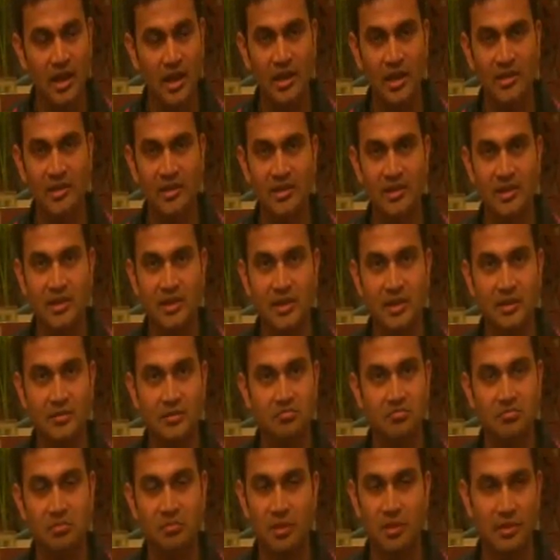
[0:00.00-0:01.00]
and
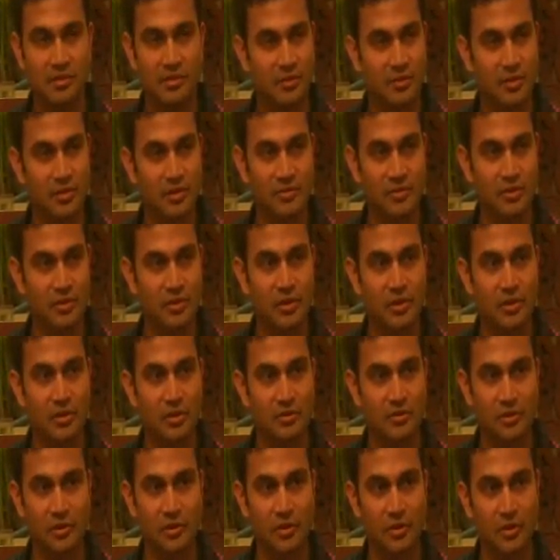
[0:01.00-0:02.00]
for
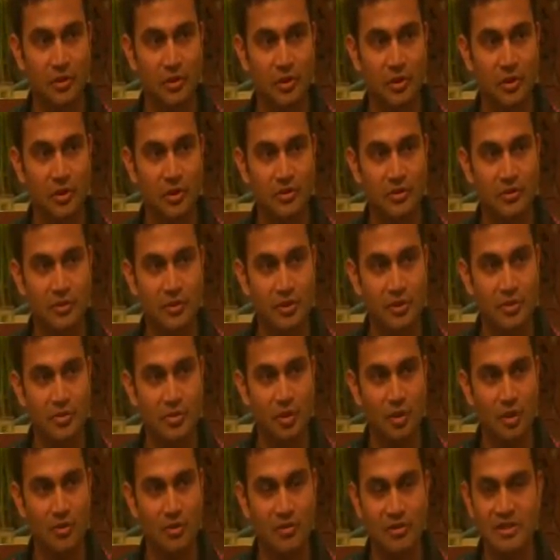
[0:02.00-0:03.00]
your good,
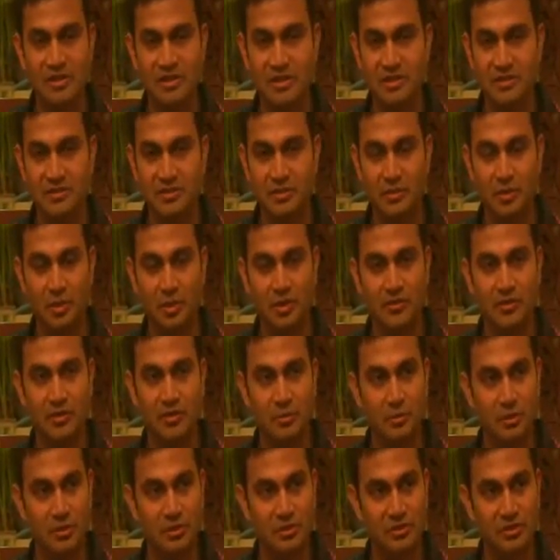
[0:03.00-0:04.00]
for your profit, for
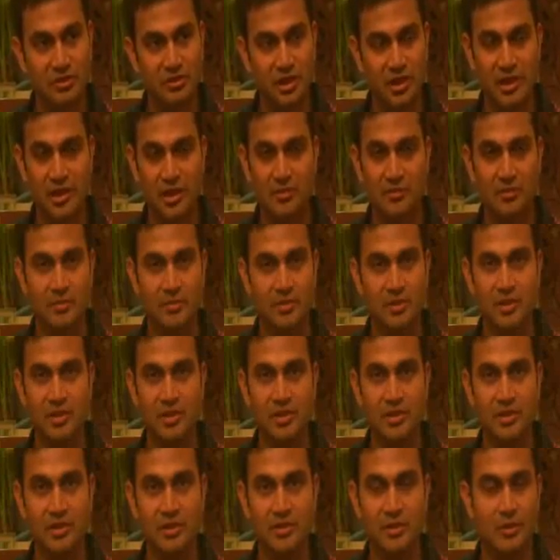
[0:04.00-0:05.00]
whatever you wish.
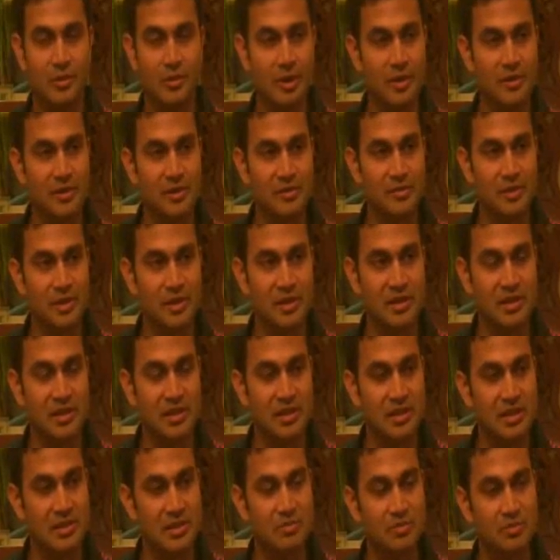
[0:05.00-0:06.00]
The requirement is
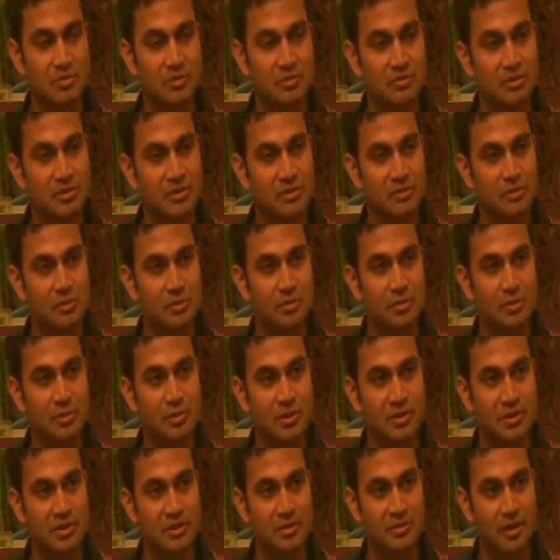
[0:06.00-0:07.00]
merely that improvements
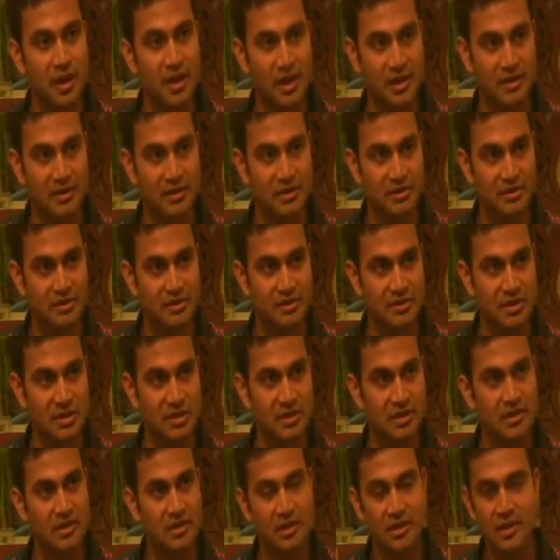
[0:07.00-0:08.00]
would be returned back to the
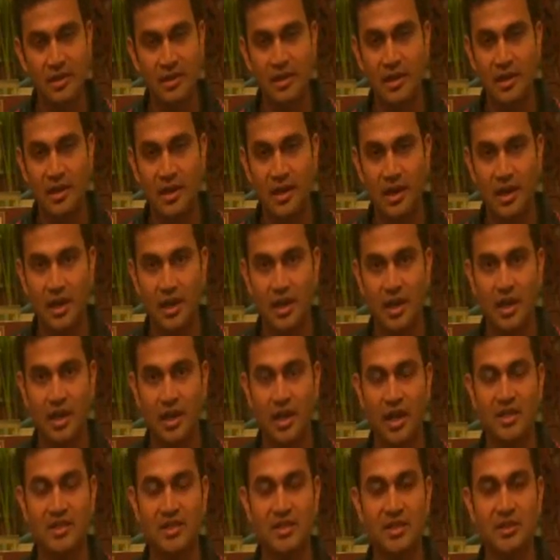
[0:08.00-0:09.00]
tree.
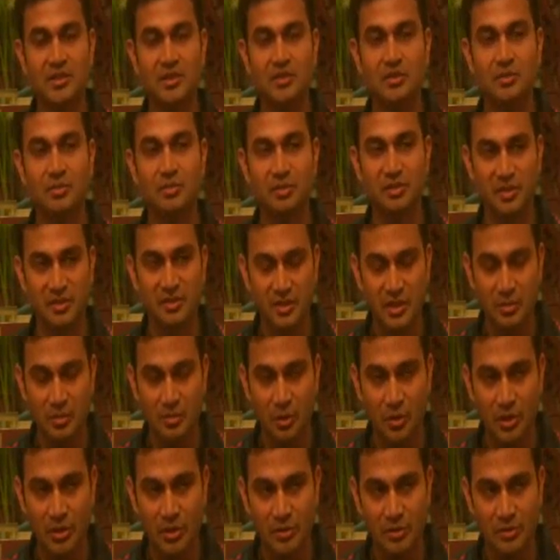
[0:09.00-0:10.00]
I think your
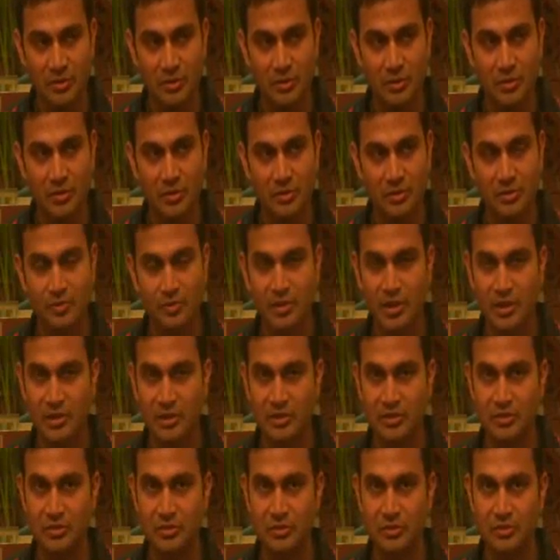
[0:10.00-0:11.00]
specific point was with
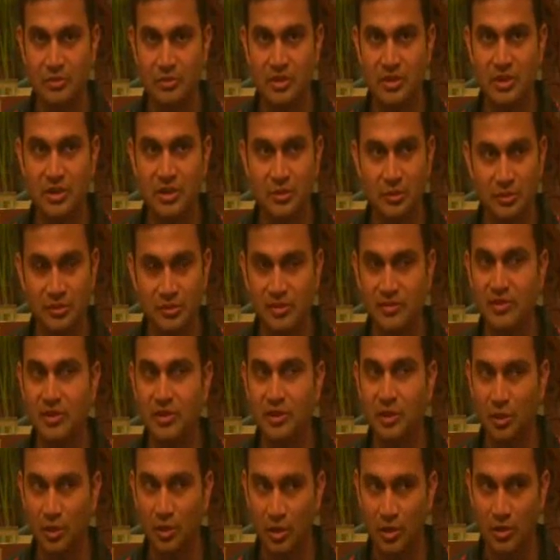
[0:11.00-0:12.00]
respect to the use
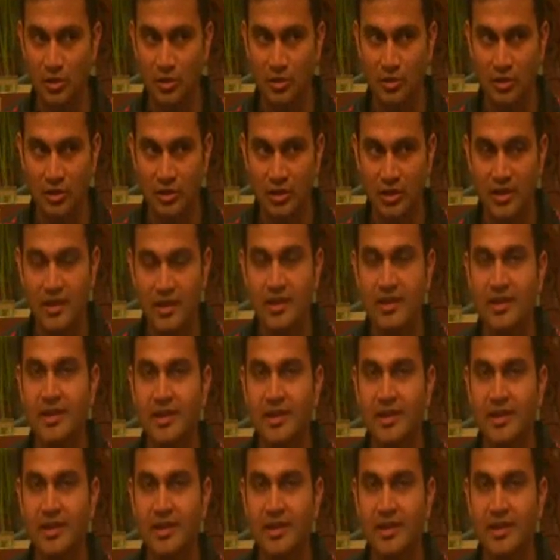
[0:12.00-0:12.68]
of the logo.